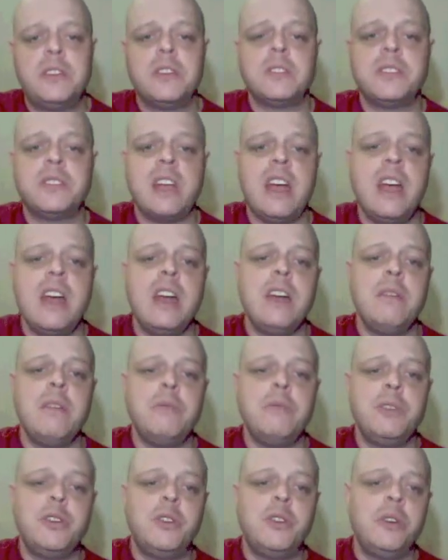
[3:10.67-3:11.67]
cause
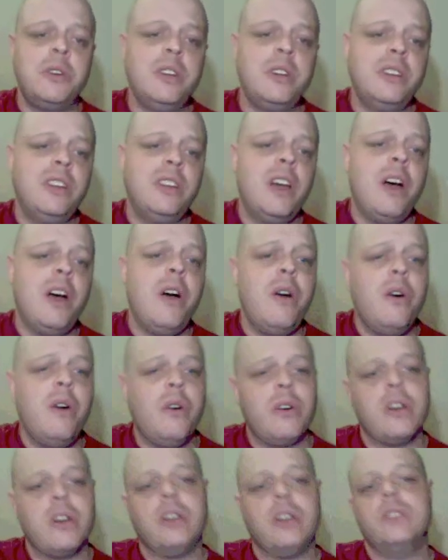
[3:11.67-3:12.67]
I'm a dirty dog.